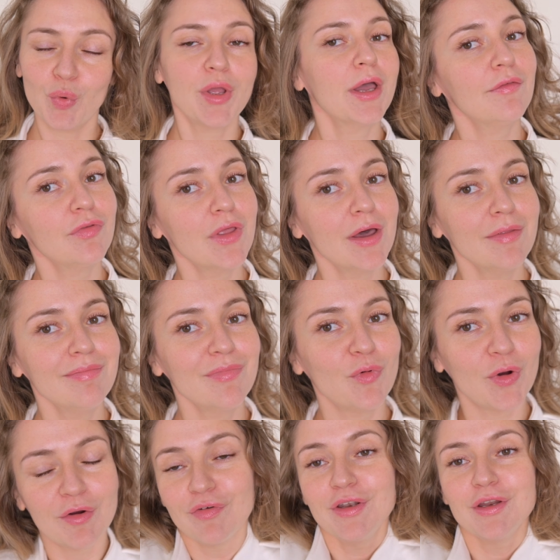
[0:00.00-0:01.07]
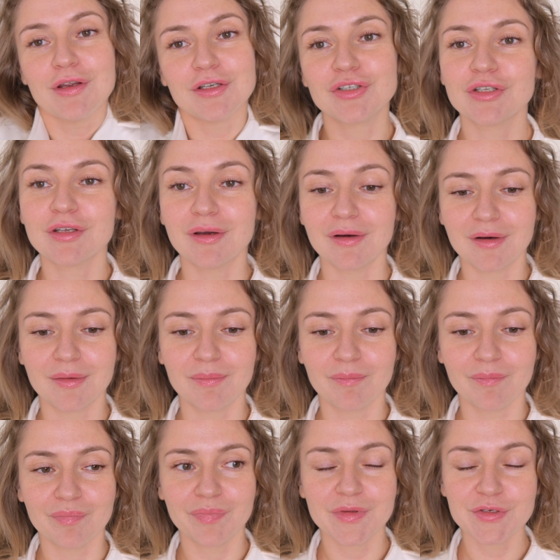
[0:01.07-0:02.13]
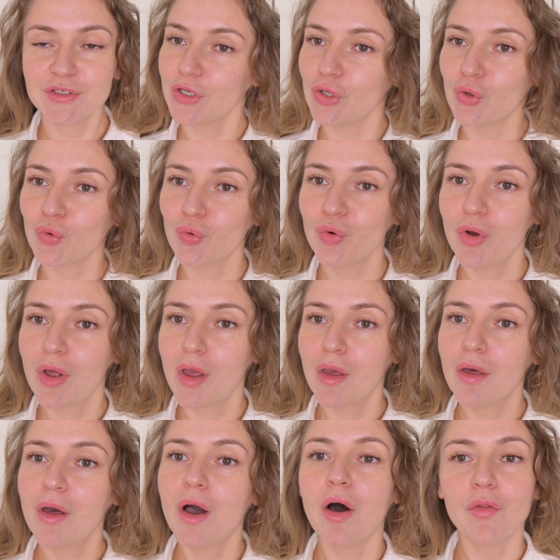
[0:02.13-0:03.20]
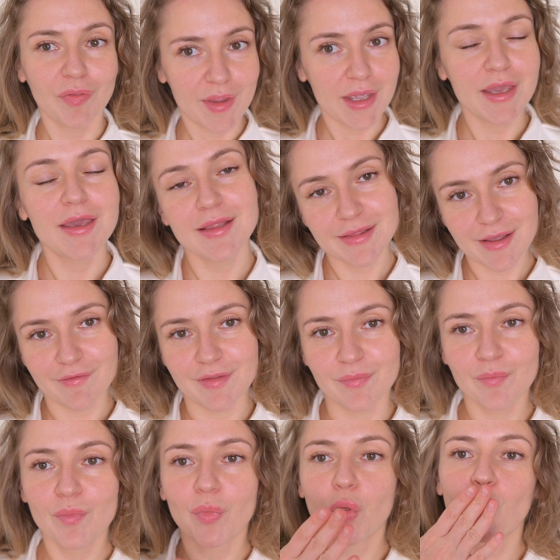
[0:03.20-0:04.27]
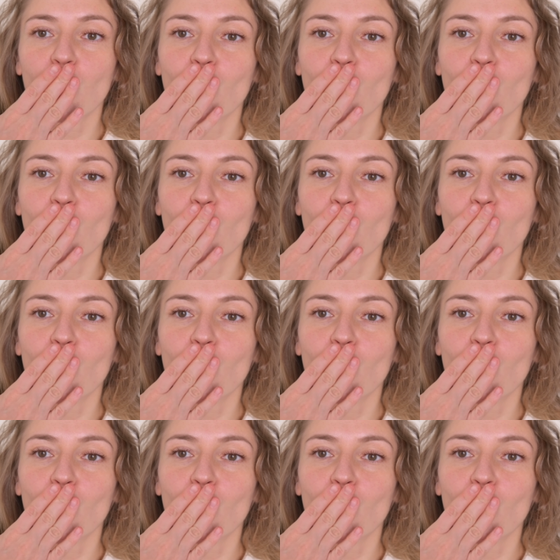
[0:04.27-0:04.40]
we have done. We're finished. See you on day 11.